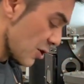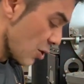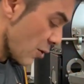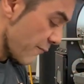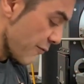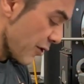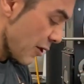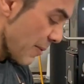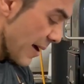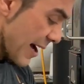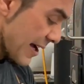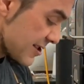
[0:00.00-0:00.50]
and
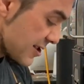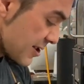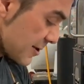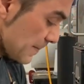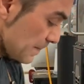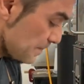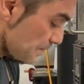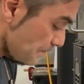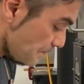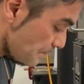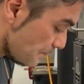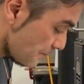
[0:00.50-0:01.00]
hope for the best.
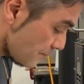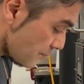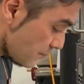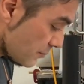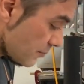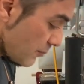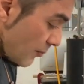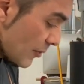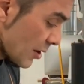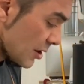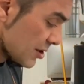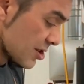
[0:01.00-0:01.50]

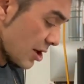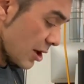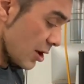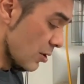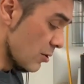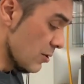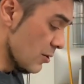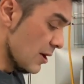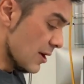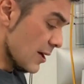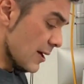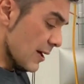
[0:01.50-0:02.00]

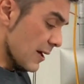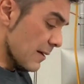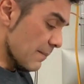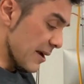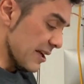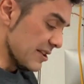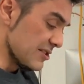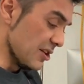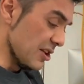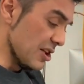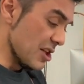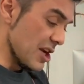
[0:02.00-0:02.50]
So
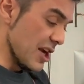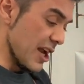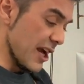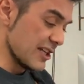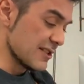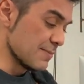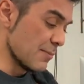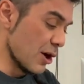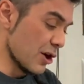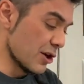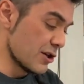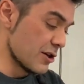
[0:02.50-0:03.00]
basically the
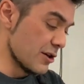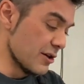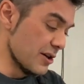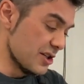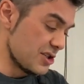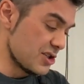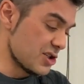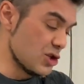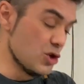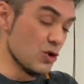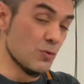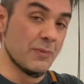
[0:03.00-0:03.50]
next marker
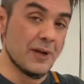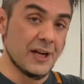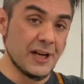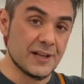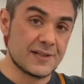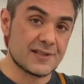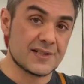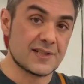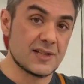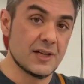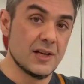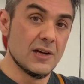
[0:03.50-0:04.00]
is 2
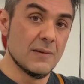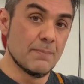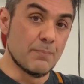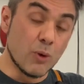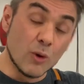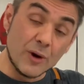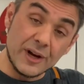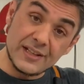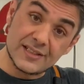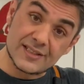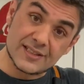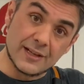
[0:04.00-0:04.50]
minutes,
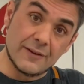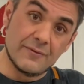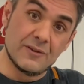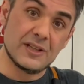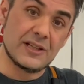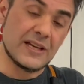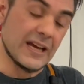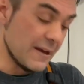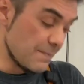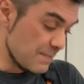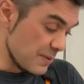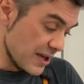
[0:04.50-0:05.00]

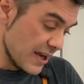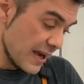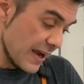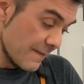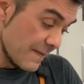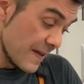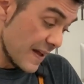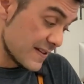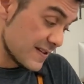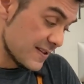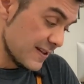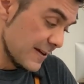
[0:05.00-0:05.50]
0.7 kPa,
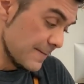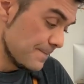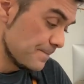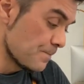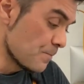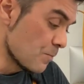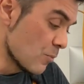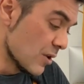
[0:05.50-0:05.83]
that's it.